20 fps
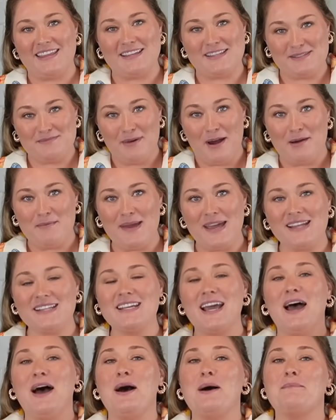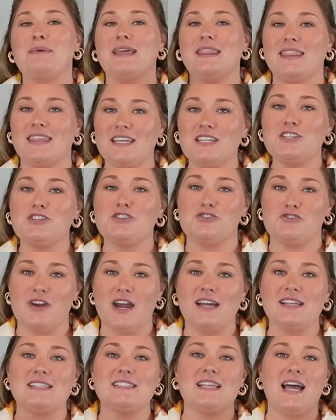this moment, but this
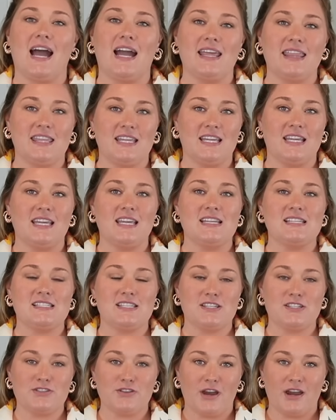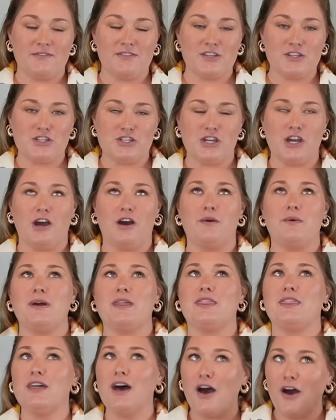dress I think is the star of the show,
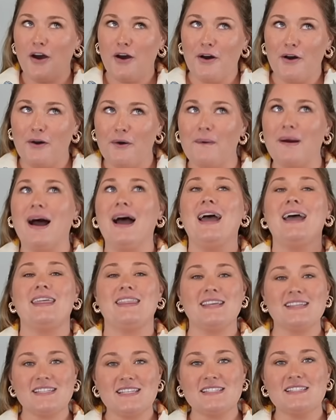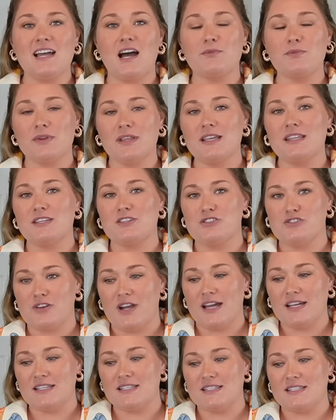though this is not really the
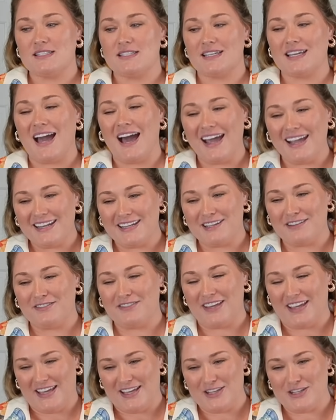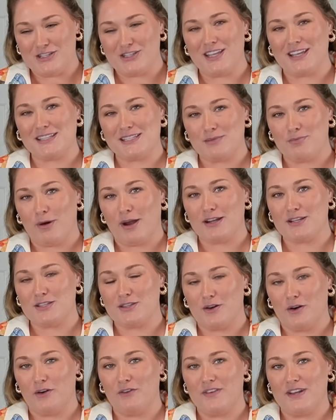dress kind of ish that sparked
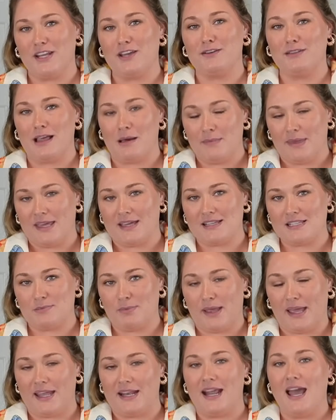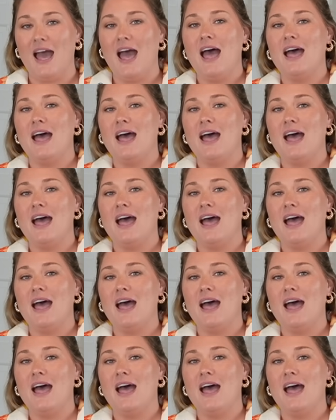the whole video. Let me explain.